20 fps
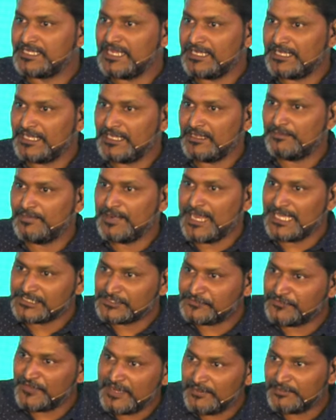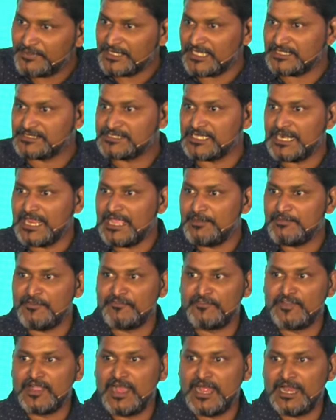is getting blasphemed is the
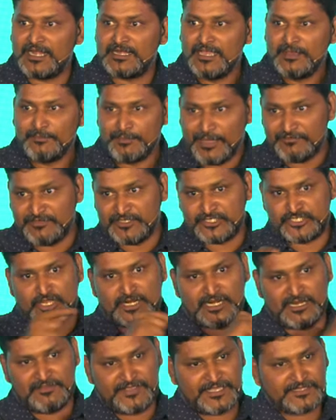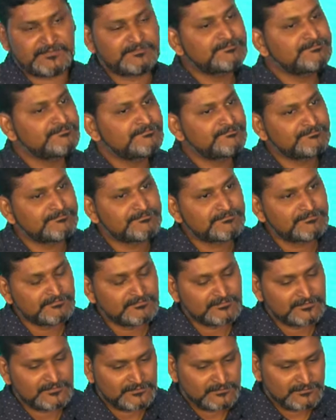name of God by which you're living.
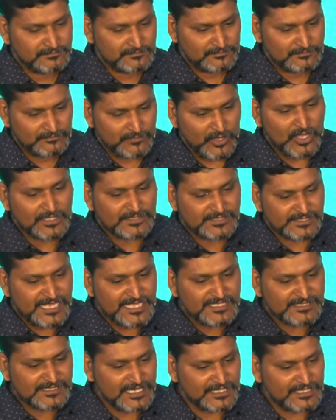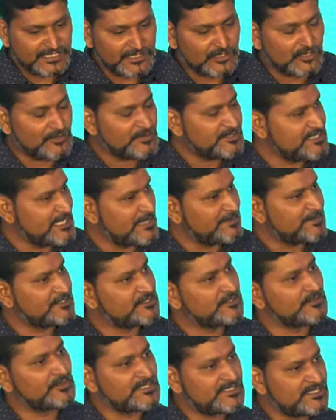Paul says that in Romans
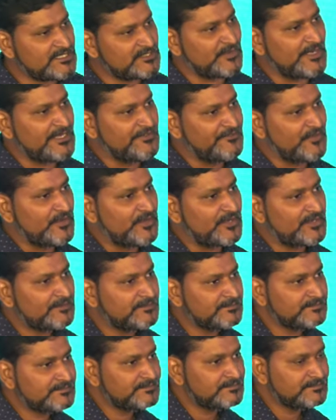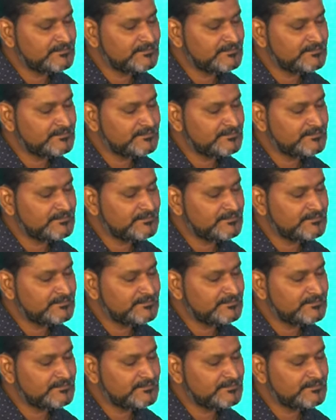chapter 2, verses 24.